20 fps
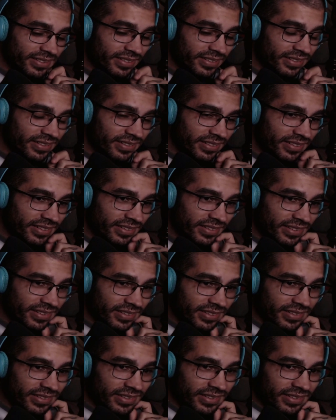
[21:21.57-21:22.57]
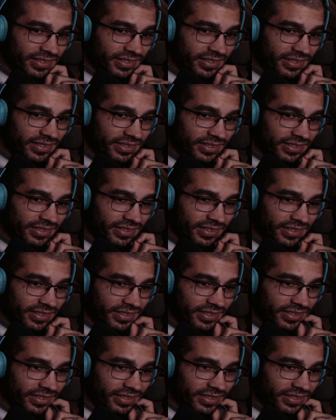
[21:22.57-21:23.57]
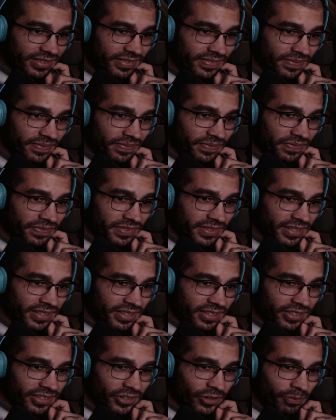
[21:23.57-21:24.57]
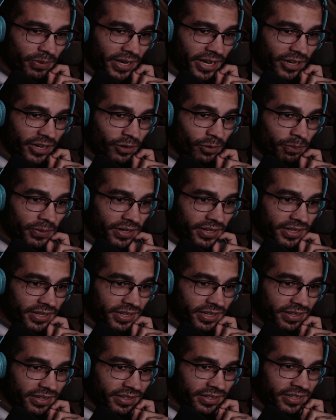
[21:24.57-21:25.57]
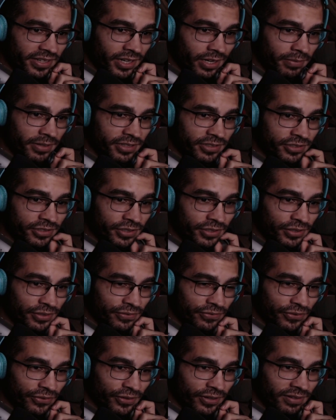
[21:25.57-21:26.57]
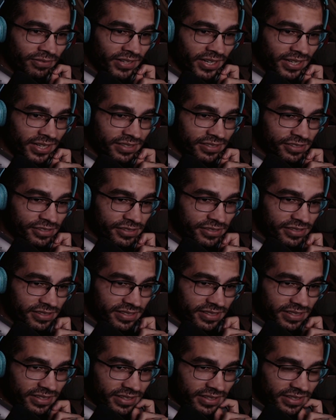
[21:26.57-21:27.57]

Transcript: I'm there. Soon by the live streams. Your battle. Your battle buddy coming to you for advice. Buddy coming